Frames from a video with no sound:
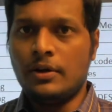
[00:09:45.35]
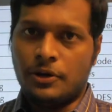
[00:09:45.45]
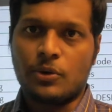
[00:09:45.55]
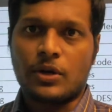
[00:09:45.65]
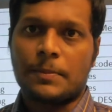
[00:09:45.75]

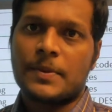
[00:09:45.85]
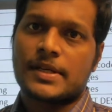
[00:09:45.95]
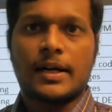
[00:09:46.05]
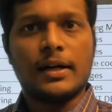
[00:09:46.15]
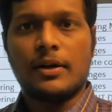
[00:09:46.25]
new type is
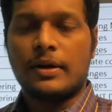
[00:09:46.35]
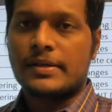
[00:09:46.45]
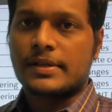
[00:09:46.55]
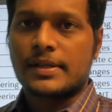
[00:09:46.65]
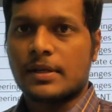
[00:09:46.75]
added i will
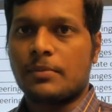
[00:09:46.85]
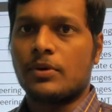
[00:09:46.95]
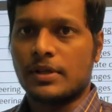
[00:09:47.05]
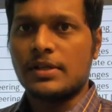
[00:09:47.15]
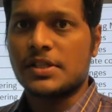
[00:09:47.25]
discuss about
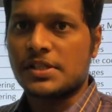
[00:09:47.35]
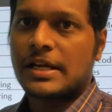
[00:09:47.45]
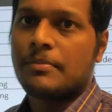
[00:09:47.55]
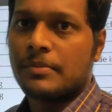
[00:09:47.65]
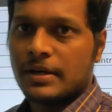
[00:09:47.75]
that just i am